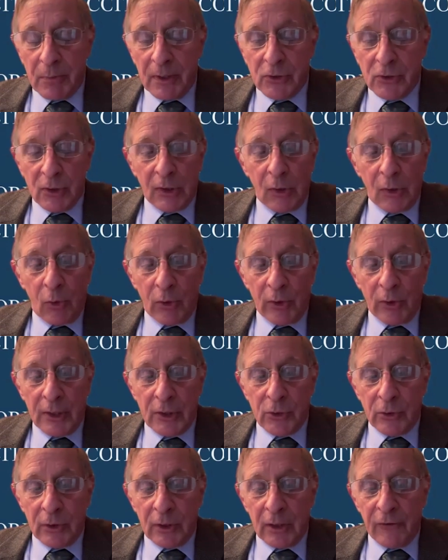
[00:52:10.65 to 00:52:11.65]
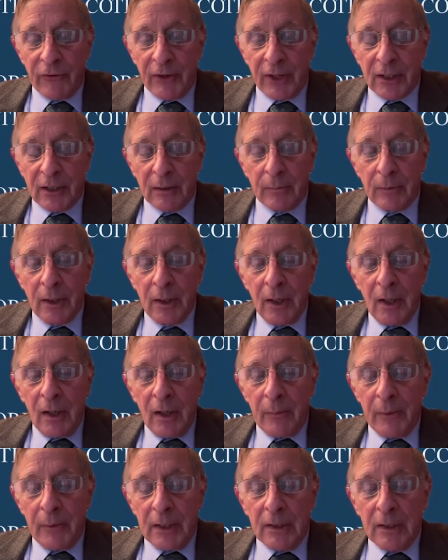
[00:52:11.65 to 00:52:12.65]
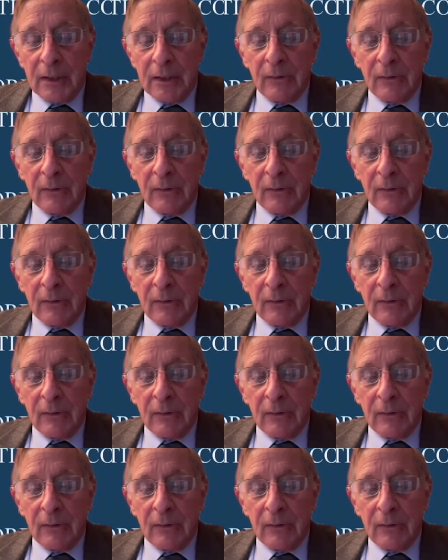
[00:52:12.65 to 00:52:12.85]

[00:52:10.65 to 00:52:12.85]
basically, or they certainly affect them. I mean,